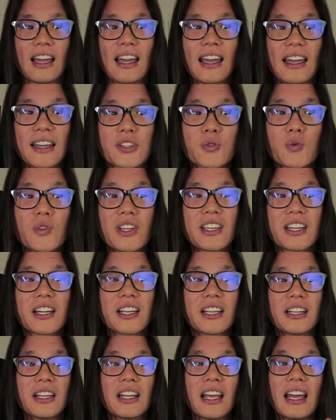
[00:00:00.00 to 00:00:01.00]
as we
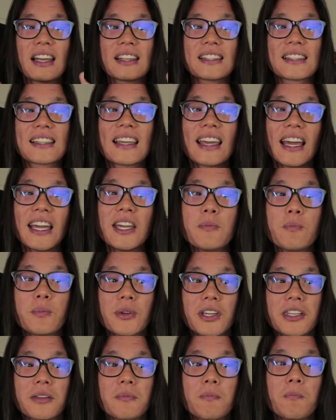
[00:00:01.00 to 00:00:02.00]
can escape
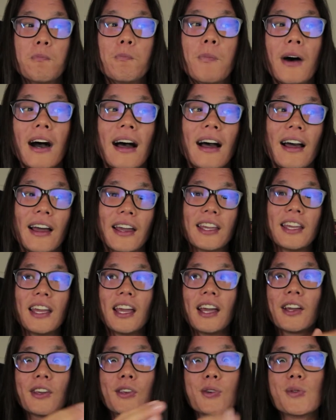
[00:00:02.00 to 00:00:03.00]
it by
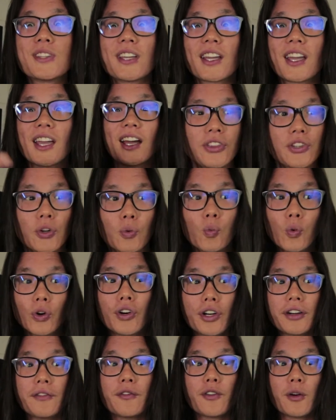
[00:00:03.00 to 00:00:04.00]
using the
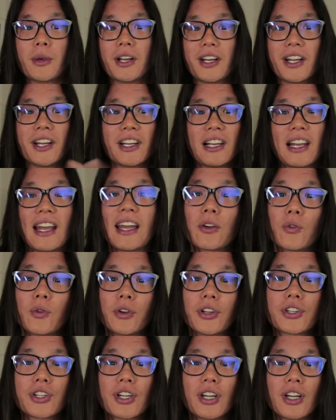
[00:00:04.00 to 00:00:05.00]
word from another
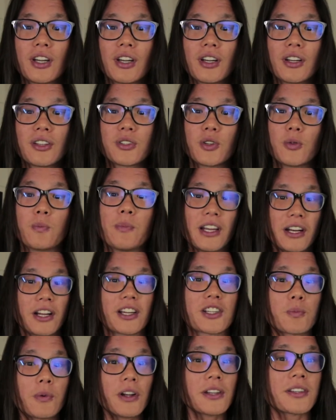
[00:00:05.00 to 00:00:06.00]
language to better
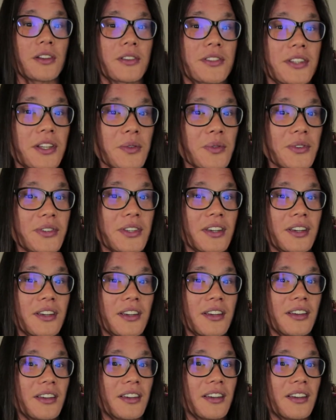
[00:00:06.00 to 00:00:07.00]
express ourselves.
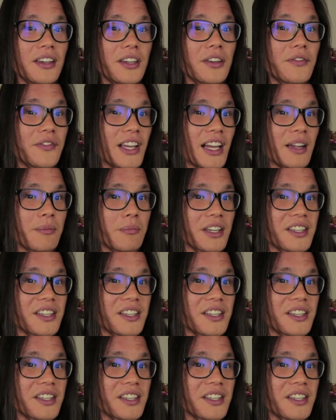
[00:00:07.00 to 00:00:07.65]
If that